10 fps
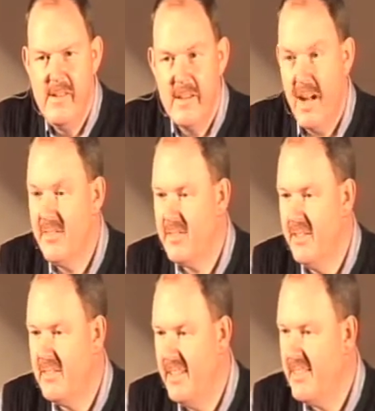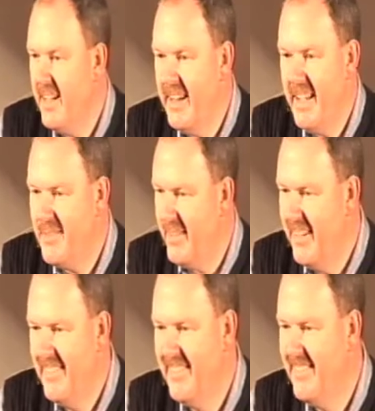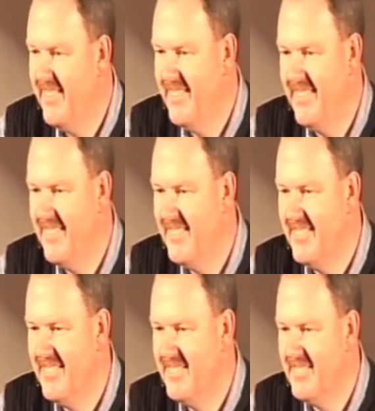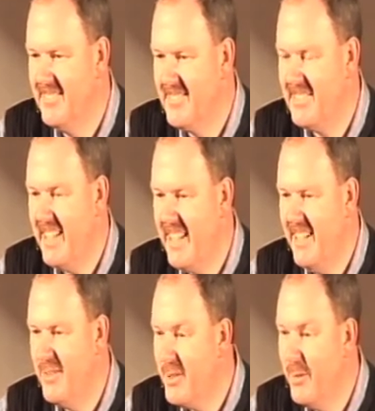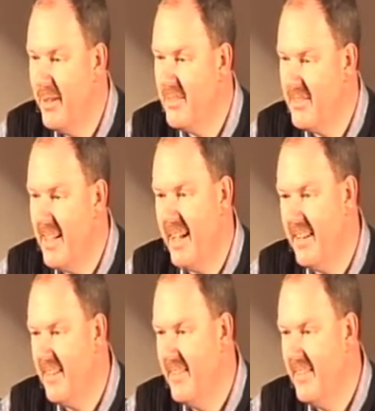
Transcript: Constancy is not easy. Sticking to it's not